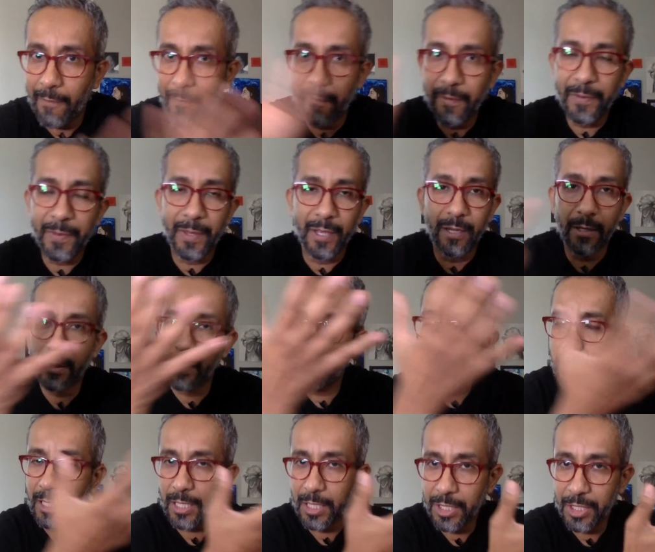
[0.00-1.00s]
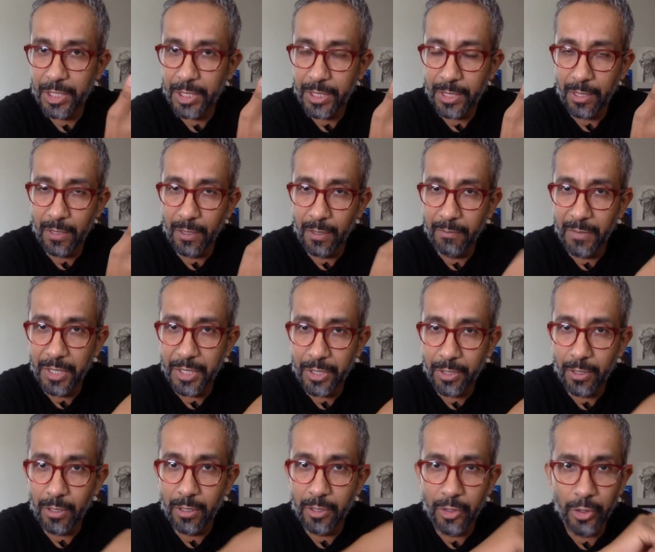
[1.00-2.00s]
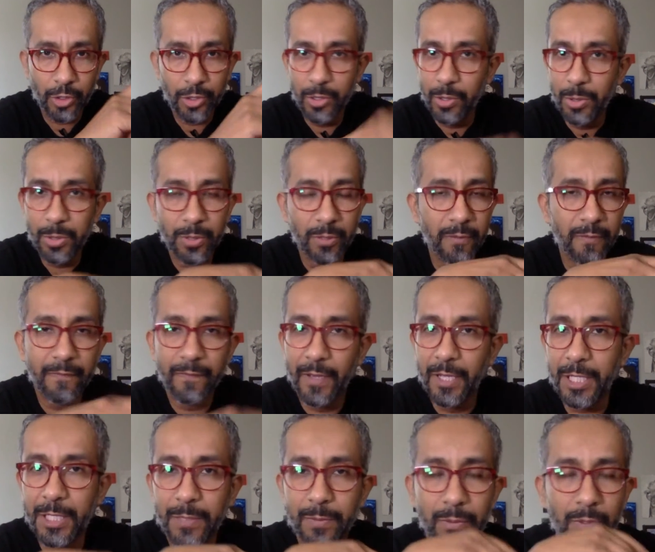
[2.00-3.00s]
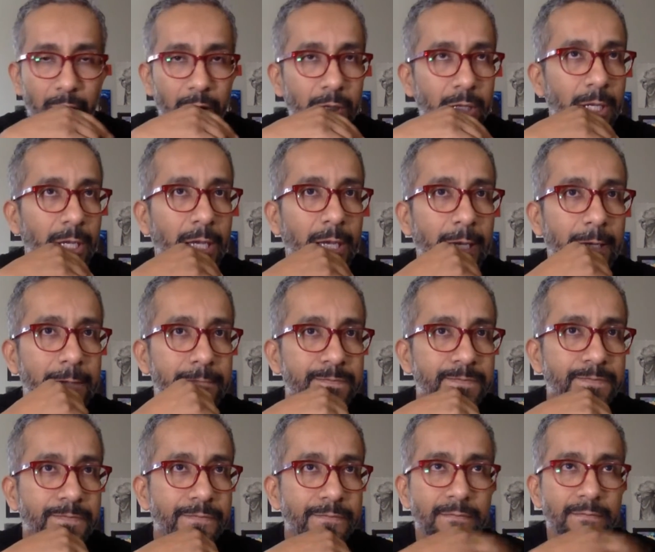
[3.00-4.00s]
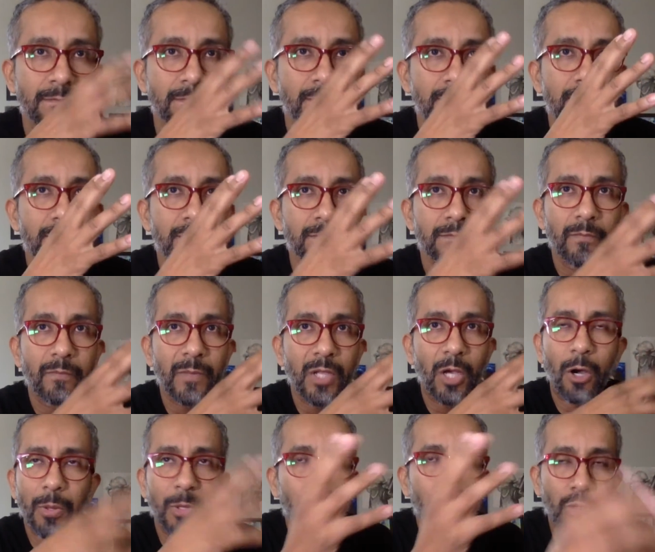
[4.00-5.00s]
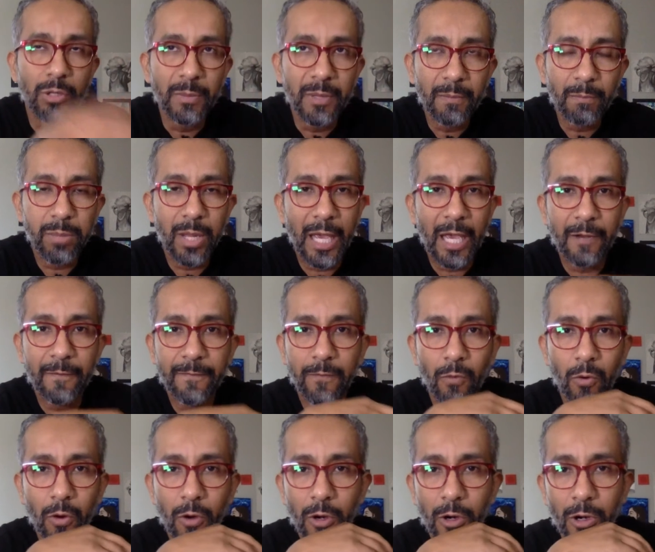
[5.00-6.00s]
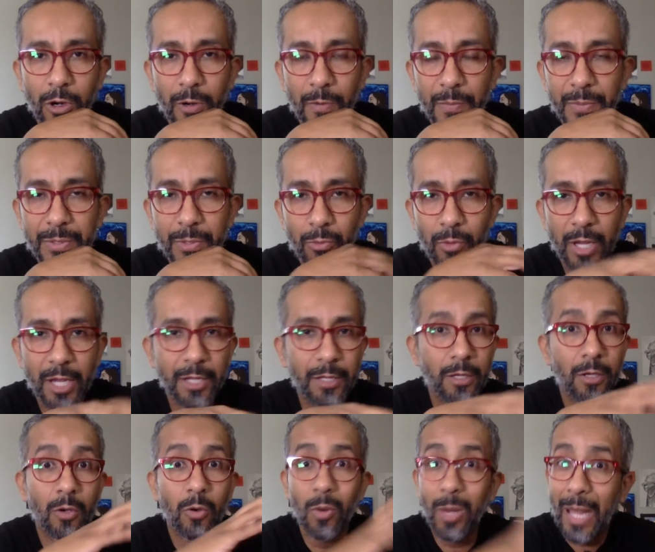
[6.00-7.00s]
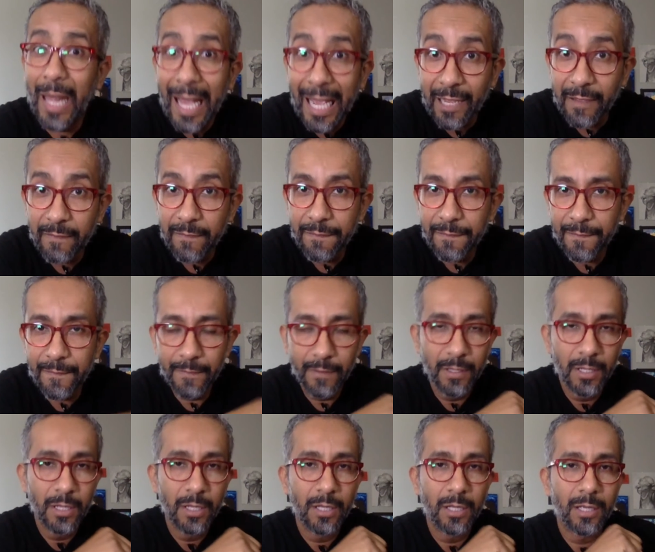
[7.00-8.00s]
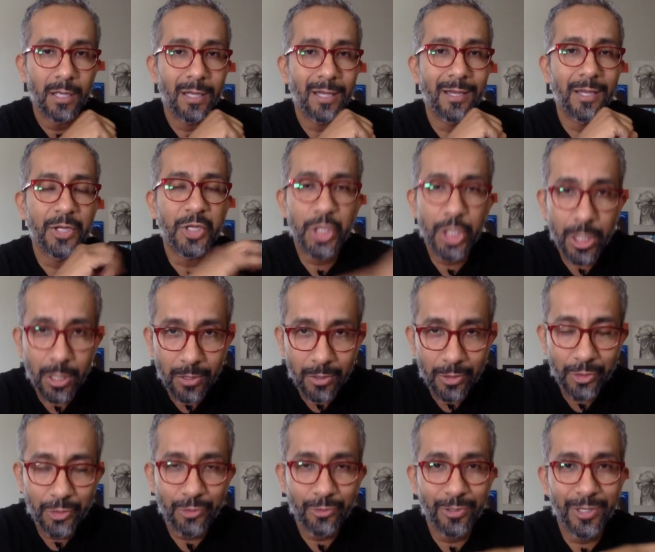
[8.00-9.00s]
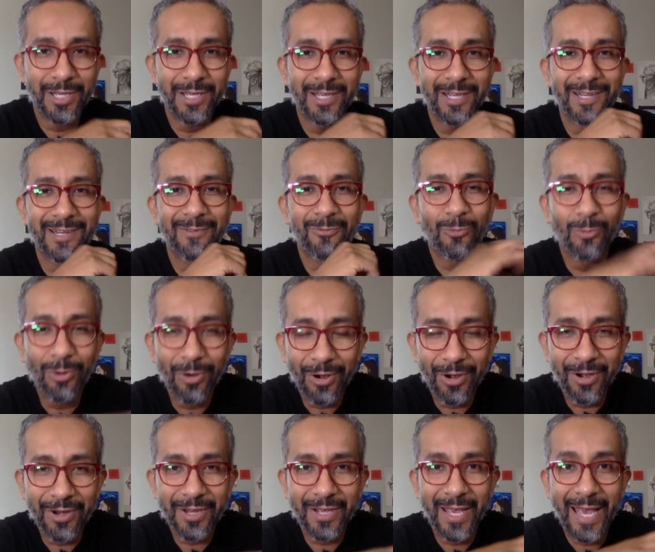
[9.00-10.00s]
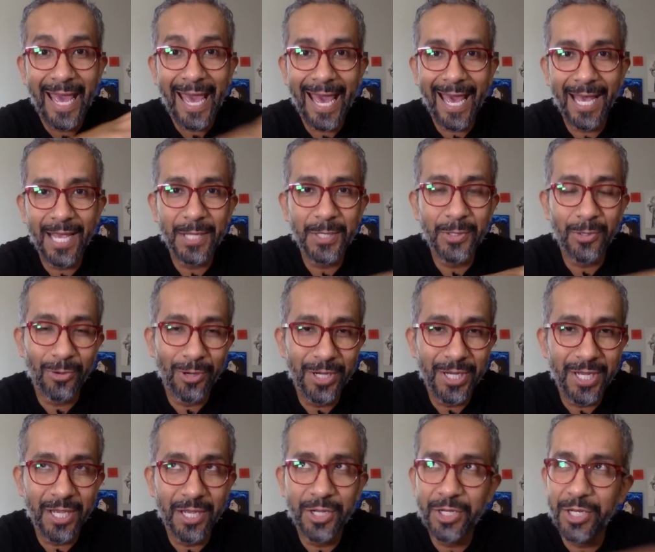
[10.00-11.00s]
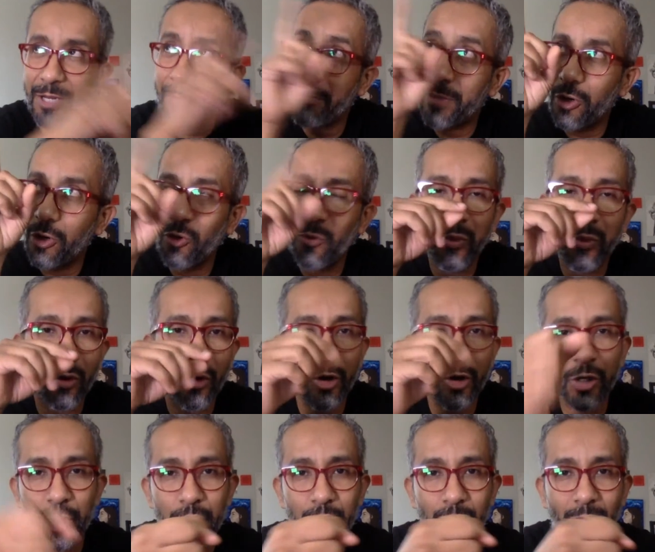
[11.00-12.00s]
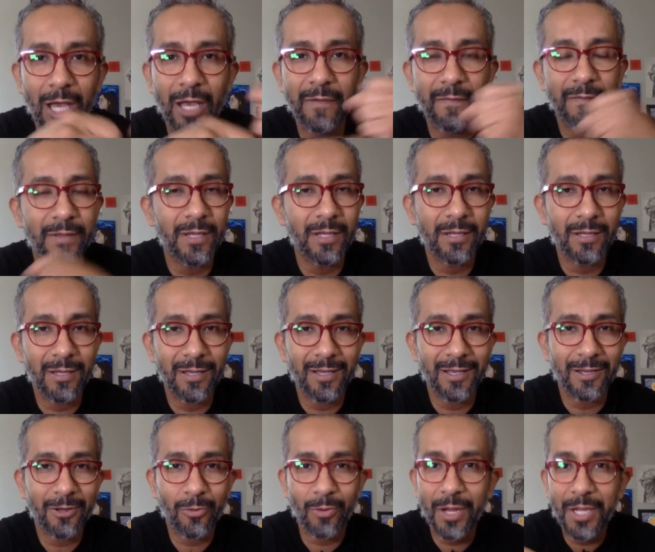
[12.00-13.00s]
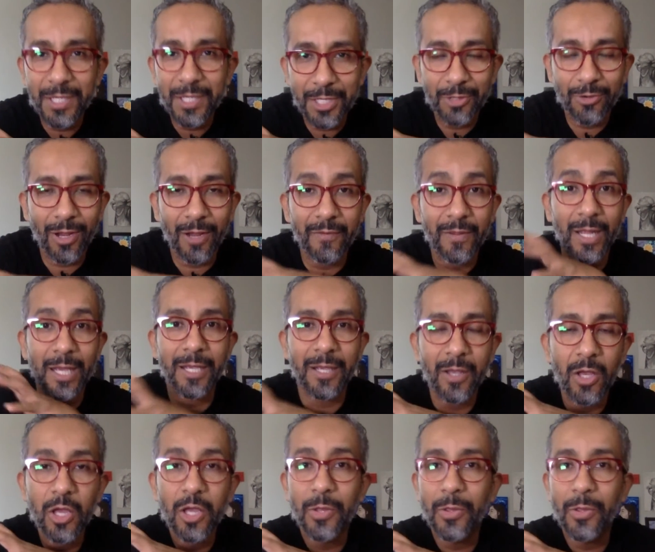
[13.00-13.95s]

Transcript: everything, like I just mentioned earlier, YouTube, Facebook, all the streaming platforms, radio, life, children, work has their attention. Billboards are driving, crazy traffic. Like